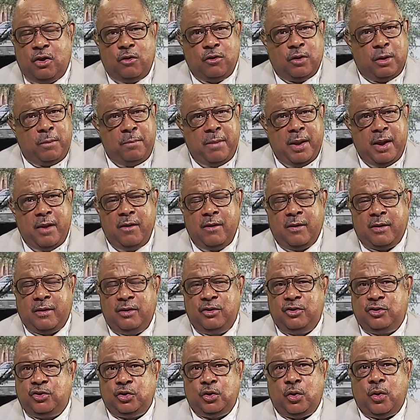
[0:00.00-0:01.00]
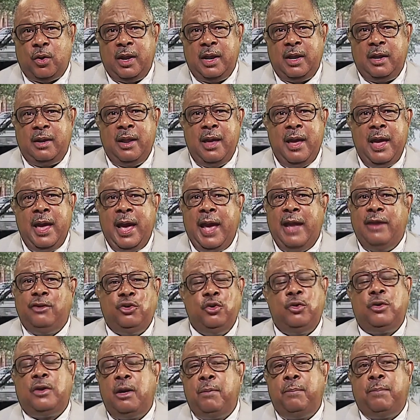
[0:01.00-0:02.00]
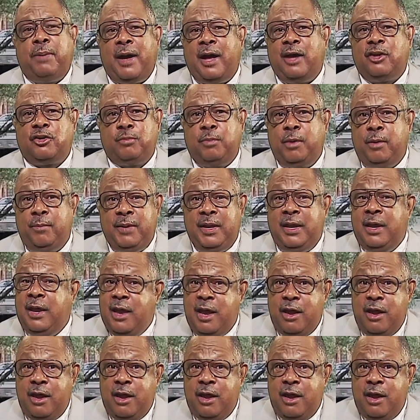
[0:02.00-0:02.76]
on American soil as you can possibly be.